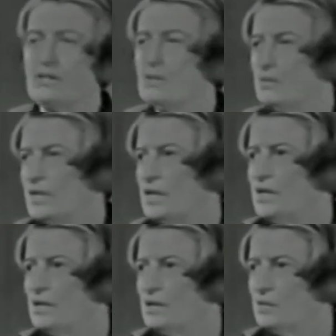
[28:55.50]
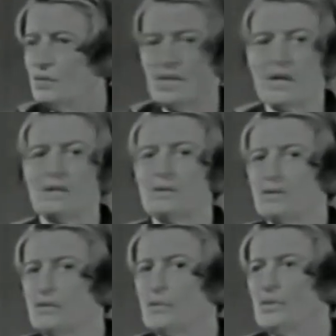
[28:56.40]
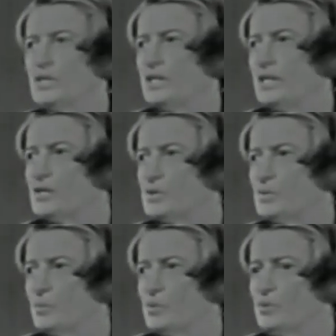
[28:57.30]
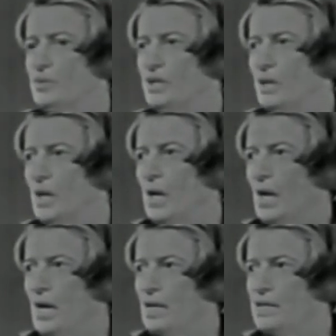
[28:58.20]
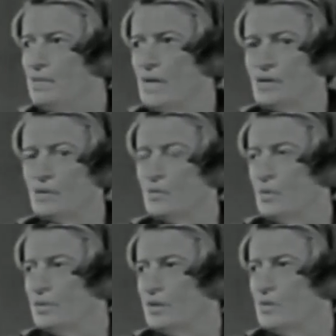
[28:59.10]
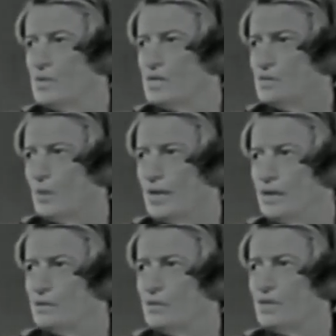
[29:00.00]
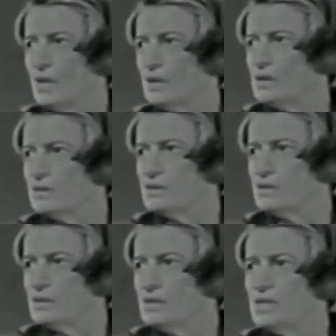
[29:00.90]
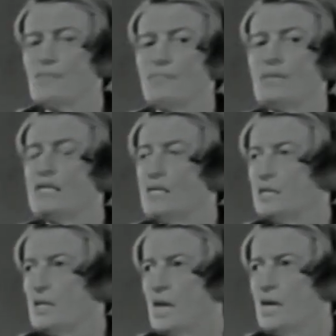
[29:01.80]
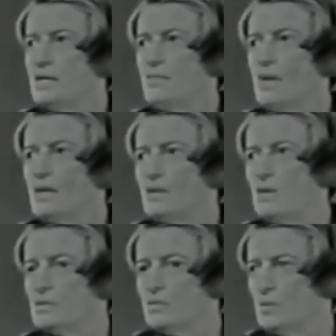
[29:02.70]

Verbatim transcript: need today, what I call the new intellectual, would be any man or woman who is willing to think Meaning, any man or